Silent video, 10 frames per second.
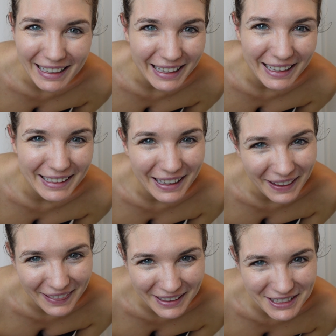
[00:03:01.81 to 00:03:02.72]
and
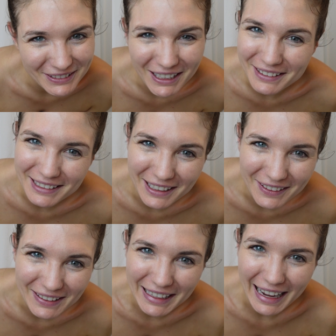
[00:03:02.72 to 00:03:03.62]
let you all
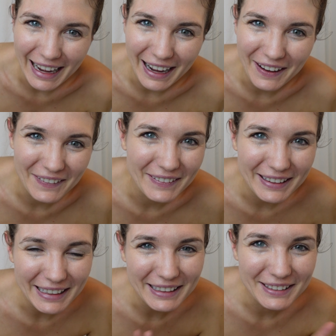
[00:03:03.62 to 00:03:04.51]
know
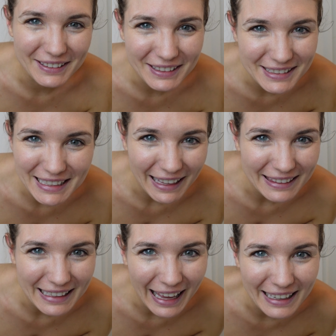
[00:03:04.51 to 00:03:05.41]
how it looks at
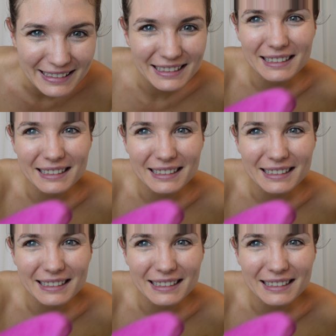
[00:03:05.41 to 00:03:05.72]
the end.